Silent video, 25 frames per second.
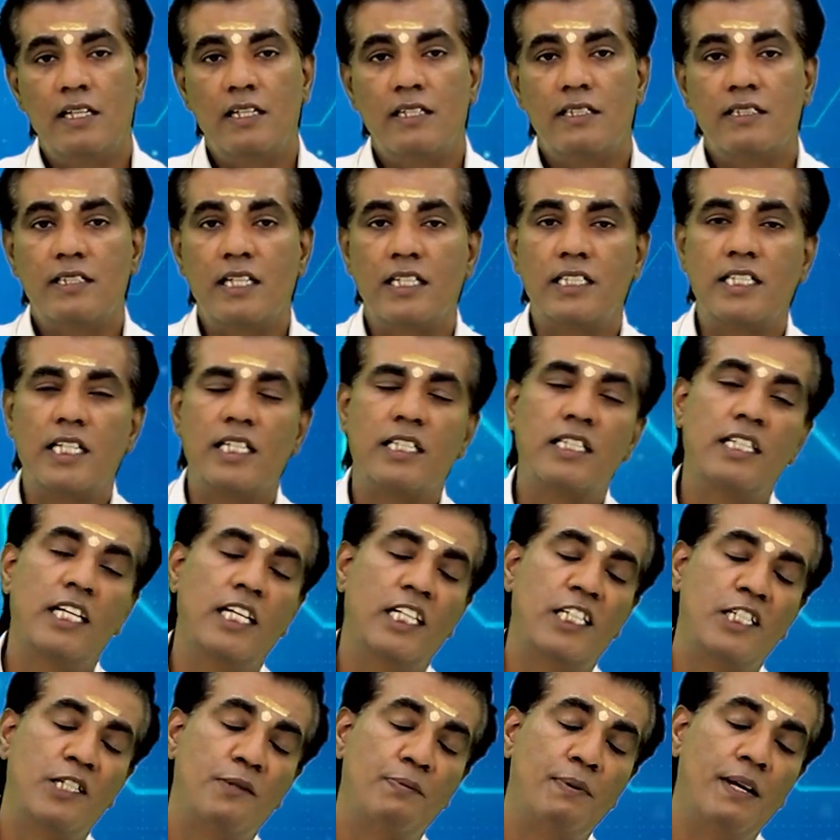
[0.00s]
such as
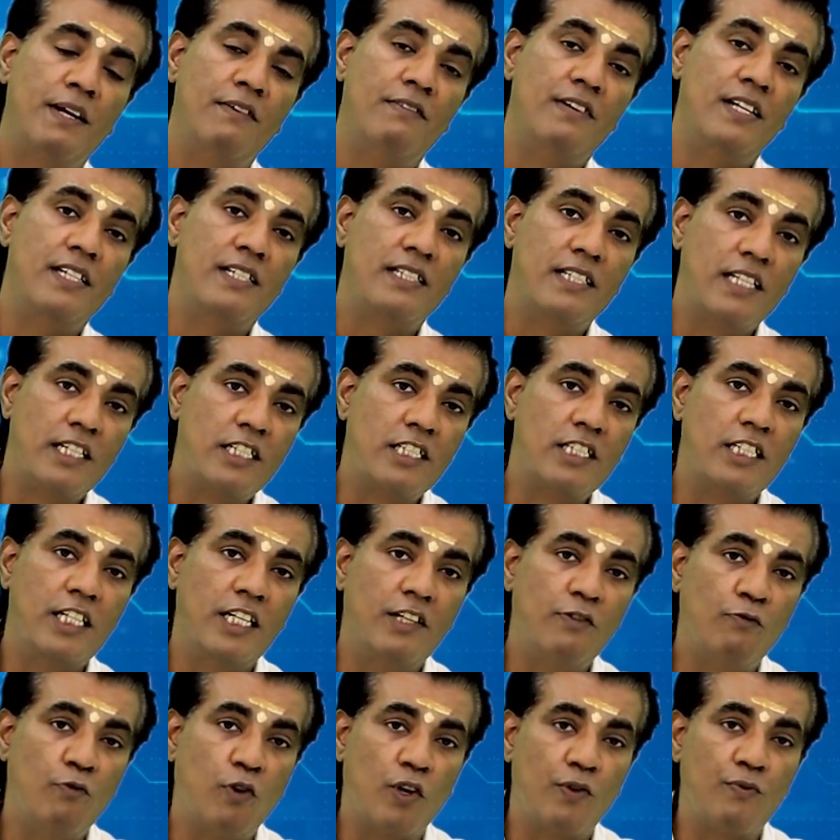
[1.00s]

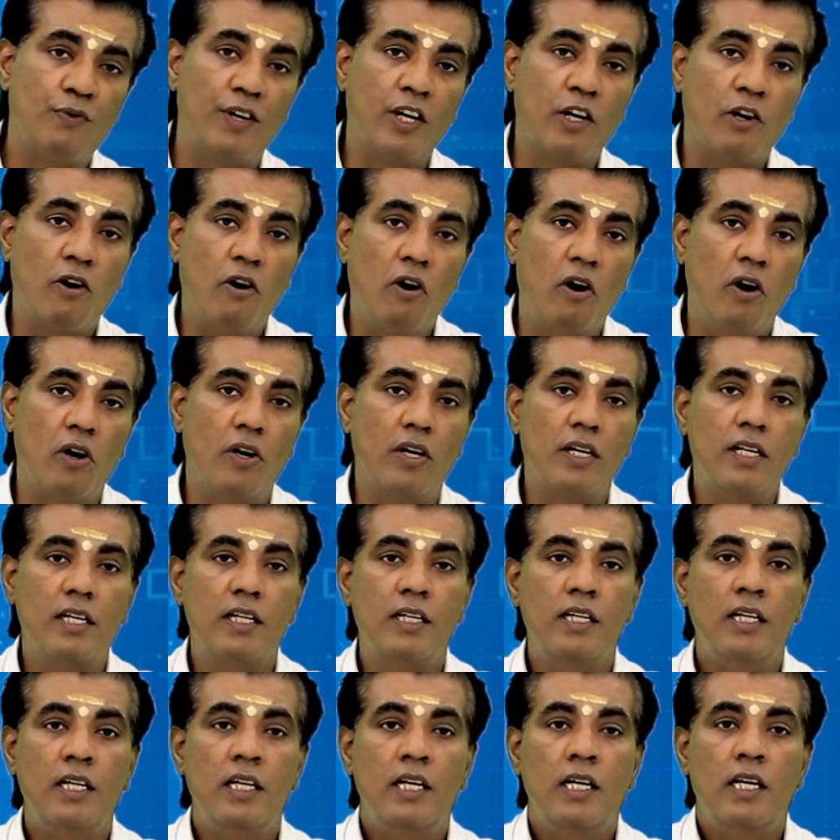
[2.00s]
HPV-16, what we called,
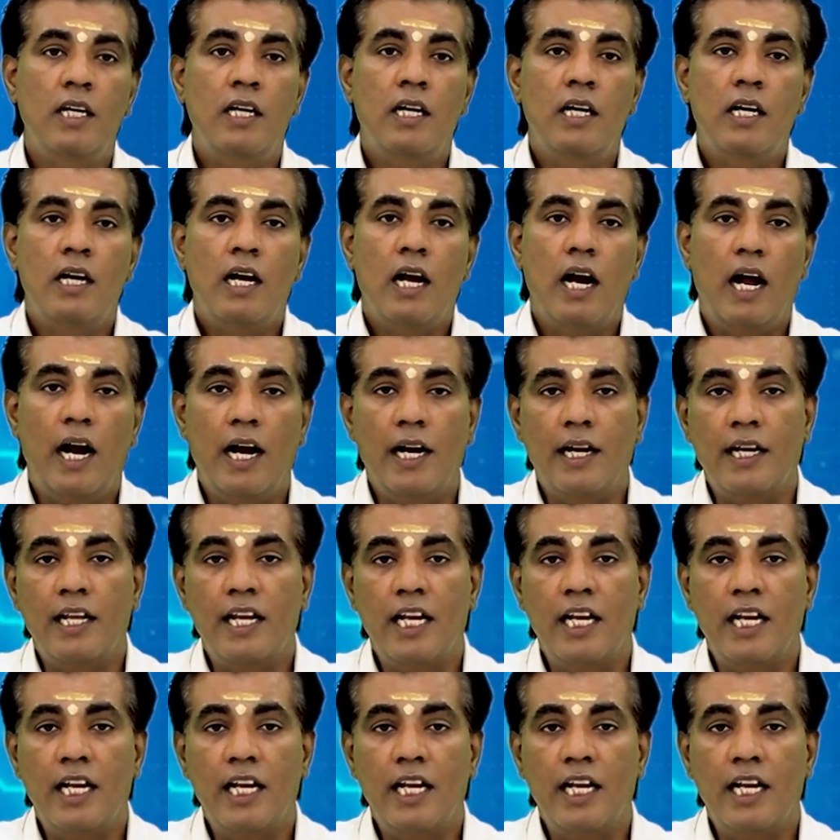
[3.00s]
and